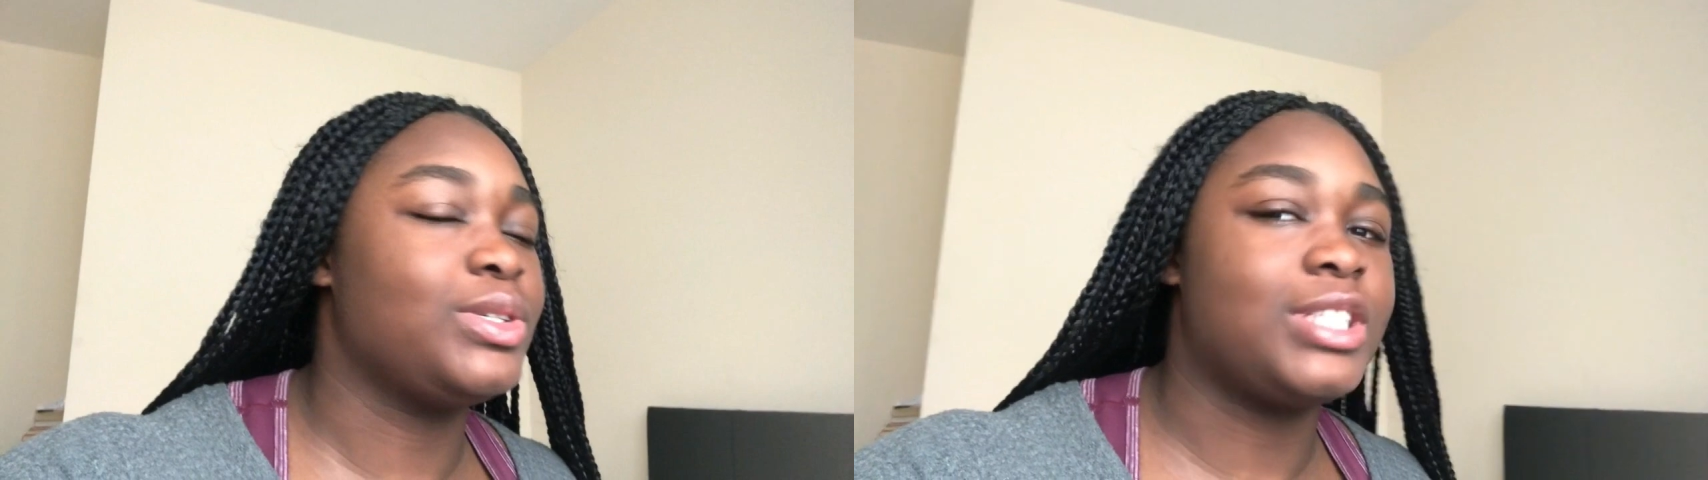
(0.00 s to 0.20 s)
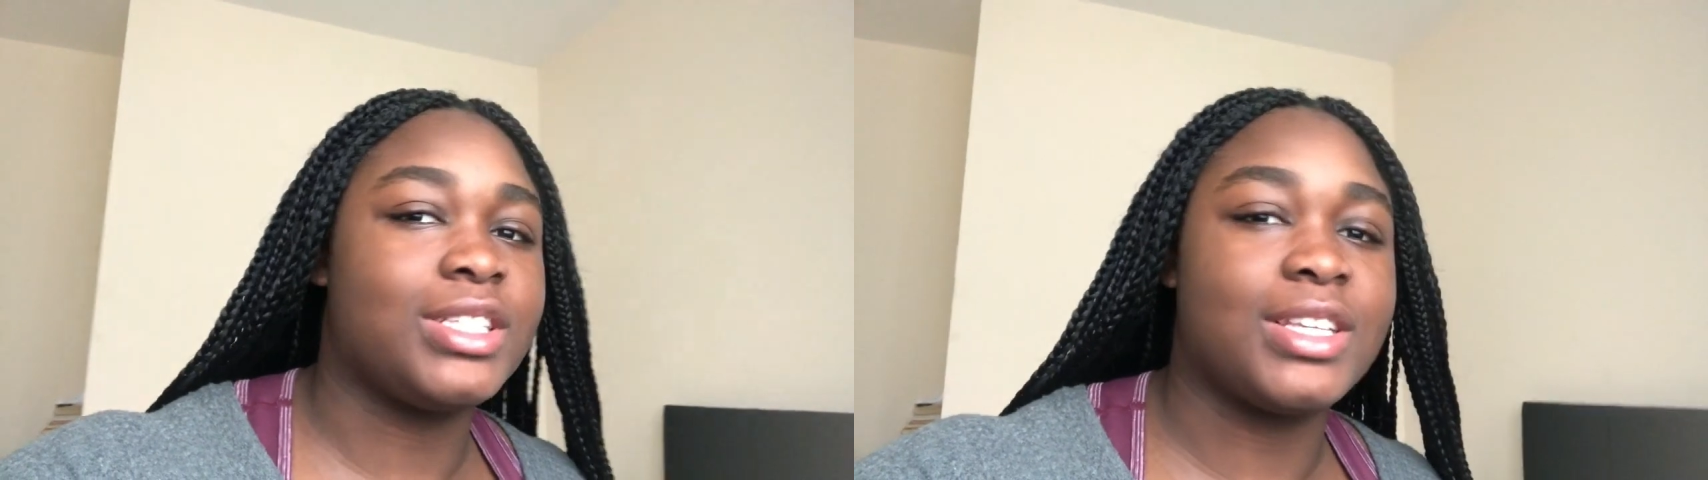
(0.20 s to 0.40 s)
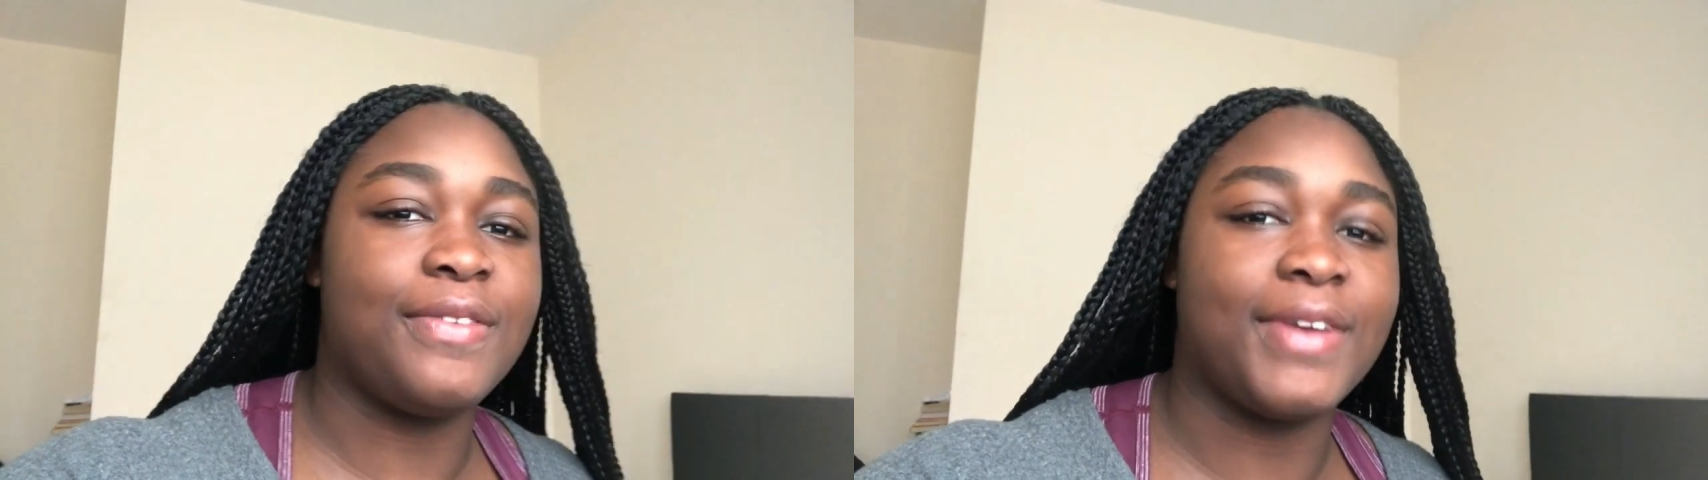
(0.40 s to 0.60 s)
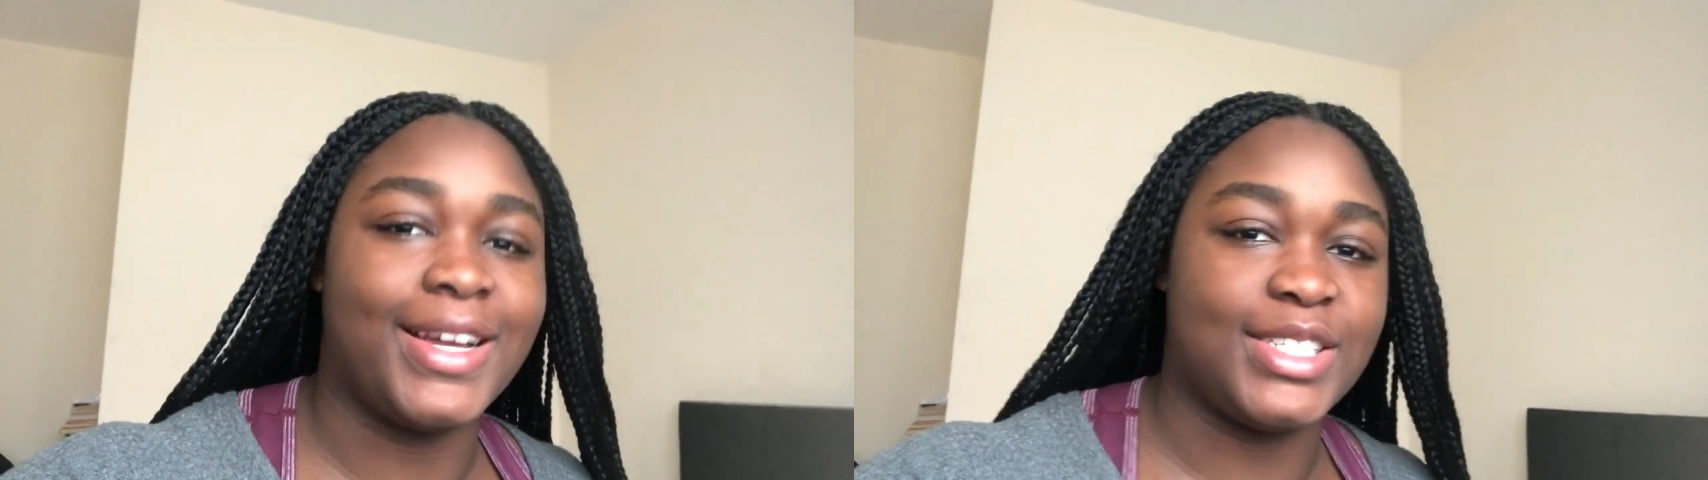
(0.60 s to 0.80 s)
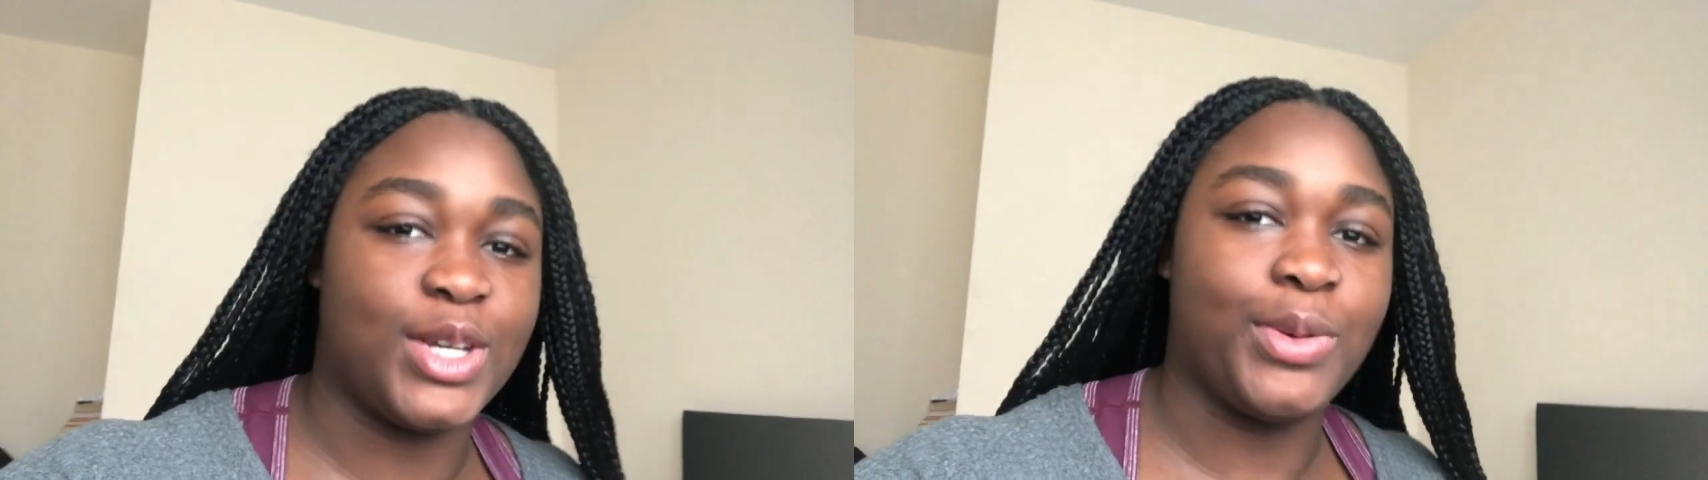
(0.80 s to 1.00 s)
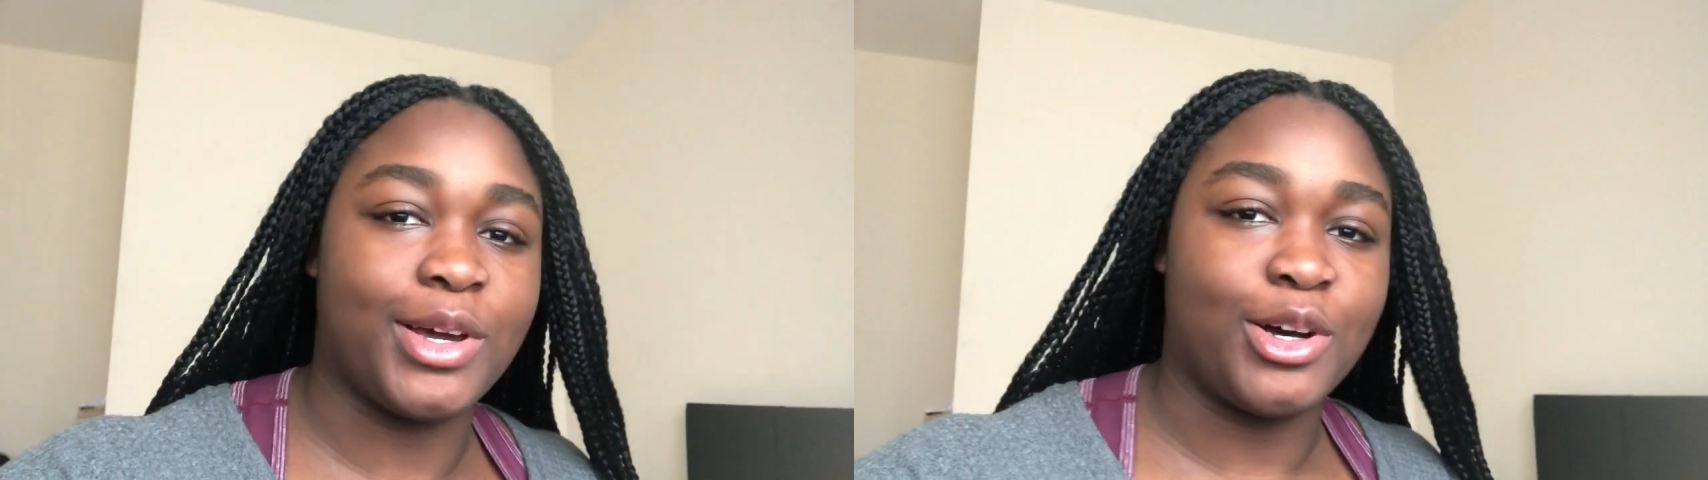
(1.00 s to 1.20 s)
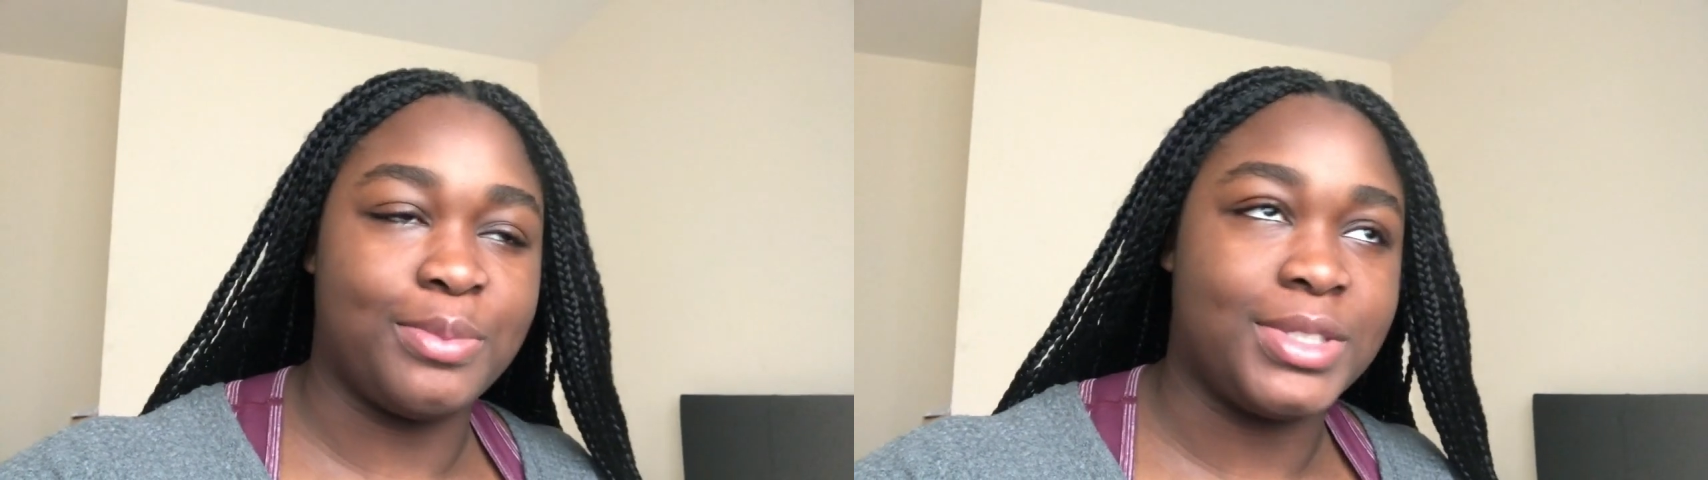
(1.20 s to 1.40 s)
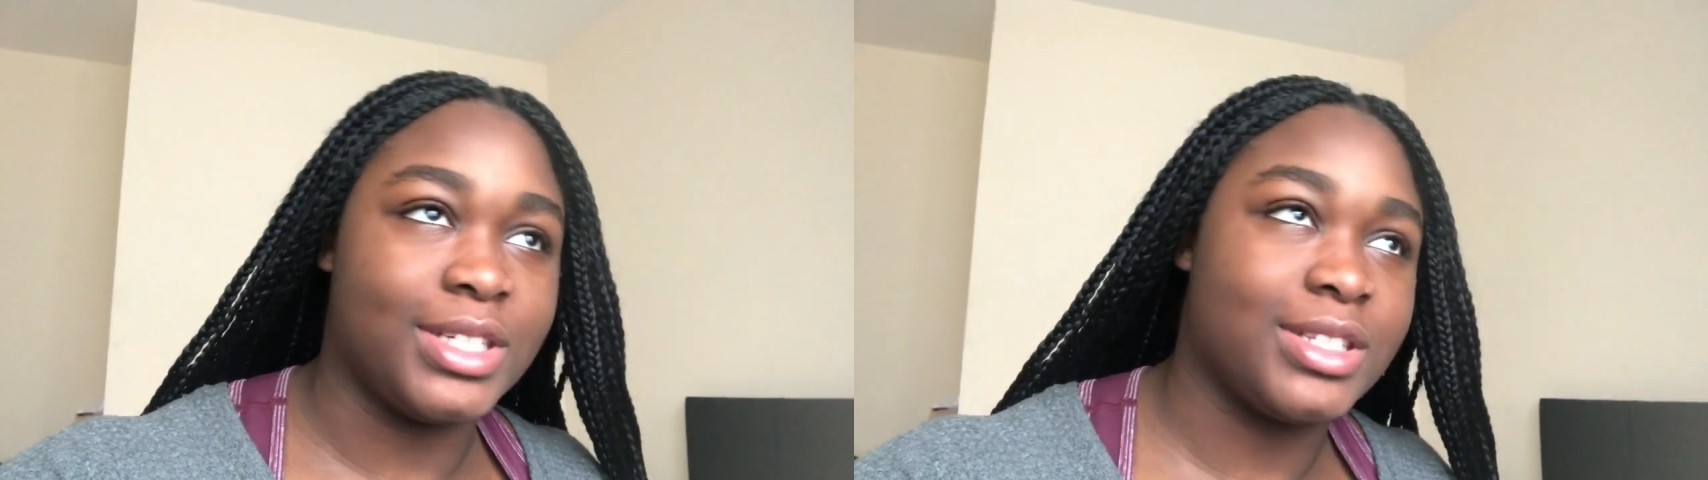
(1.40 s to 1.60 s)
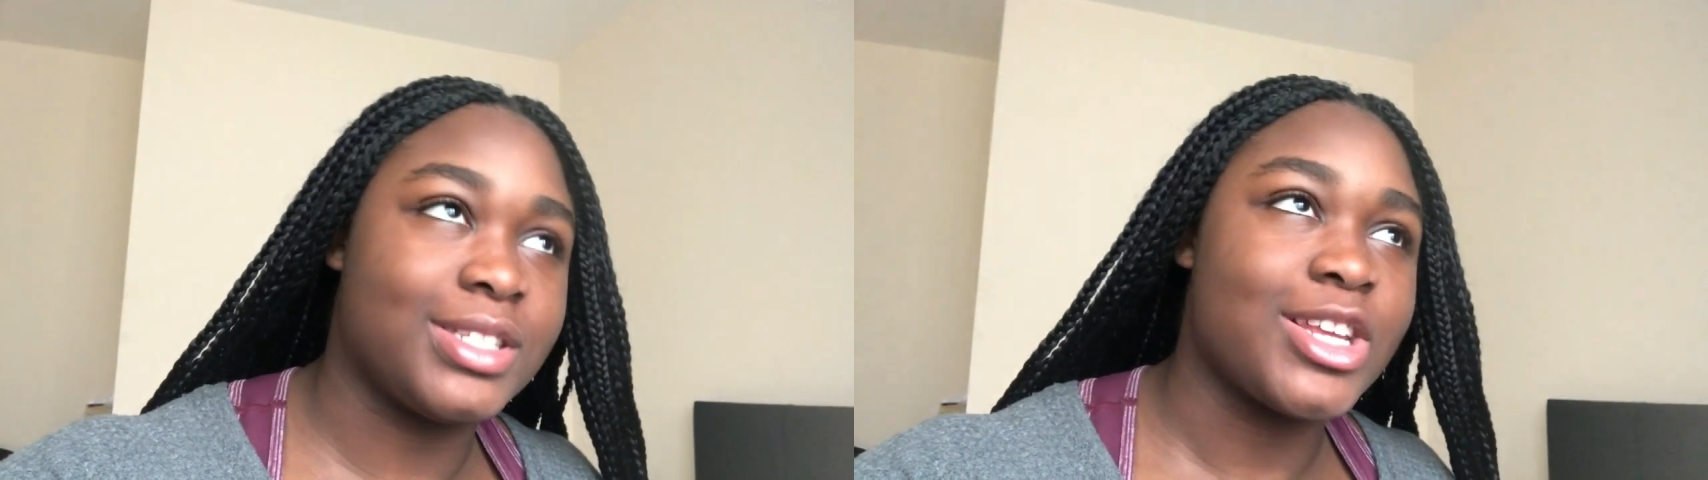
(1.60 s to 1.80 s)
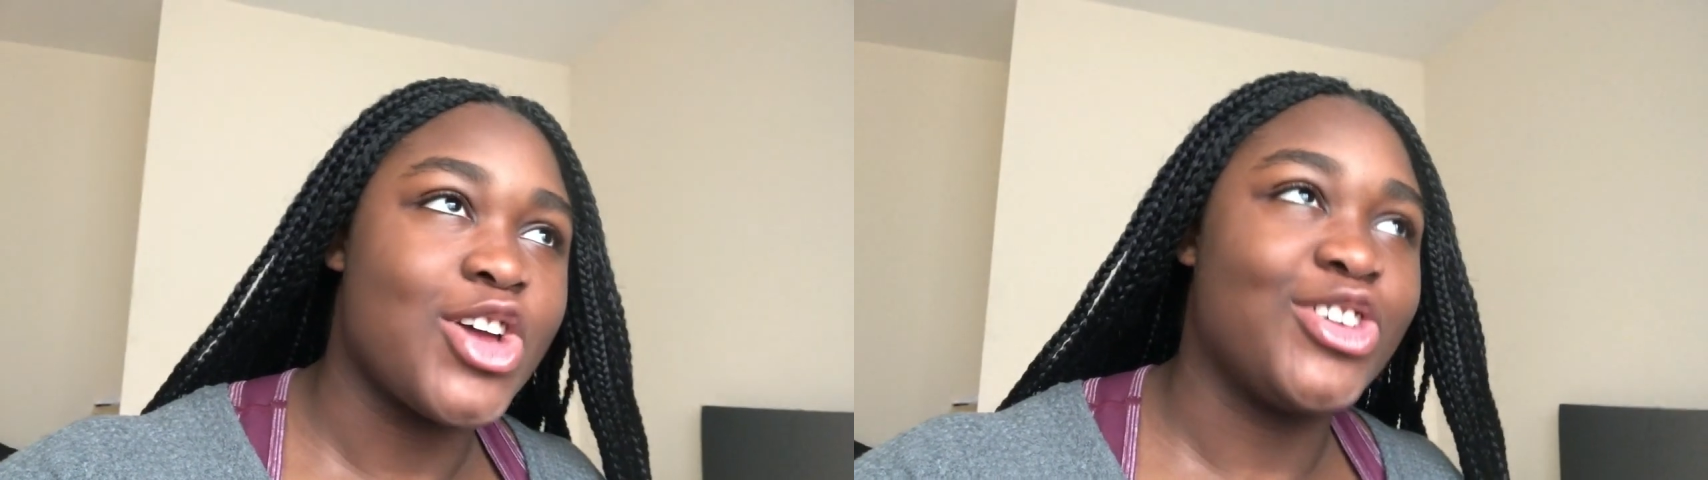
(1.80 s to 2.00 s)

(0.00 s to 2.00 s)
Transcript: wanted to give you guys a quick update